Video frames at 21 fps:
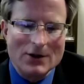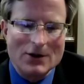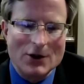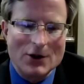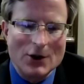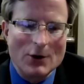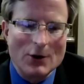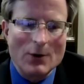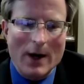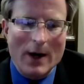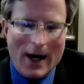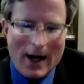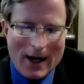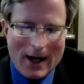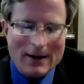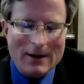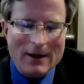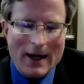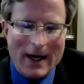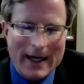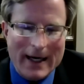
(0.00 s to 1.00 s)
to
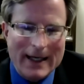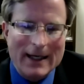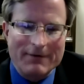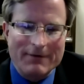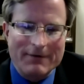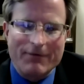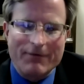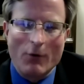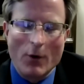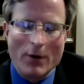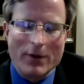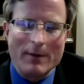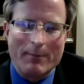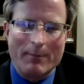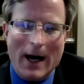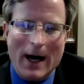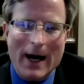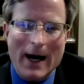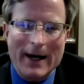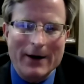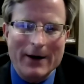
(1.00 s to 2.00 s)
highlight it for the
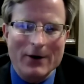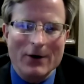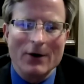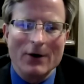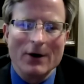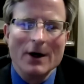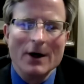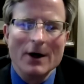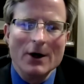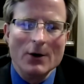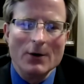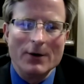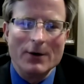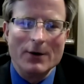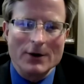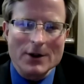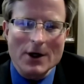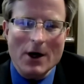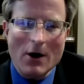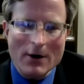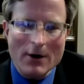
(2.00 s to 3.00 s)
buyer who they're
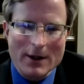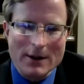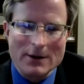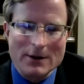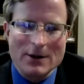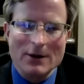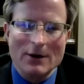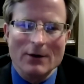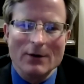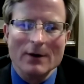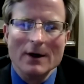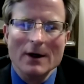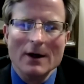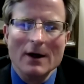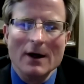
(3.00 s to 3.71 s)
talking to.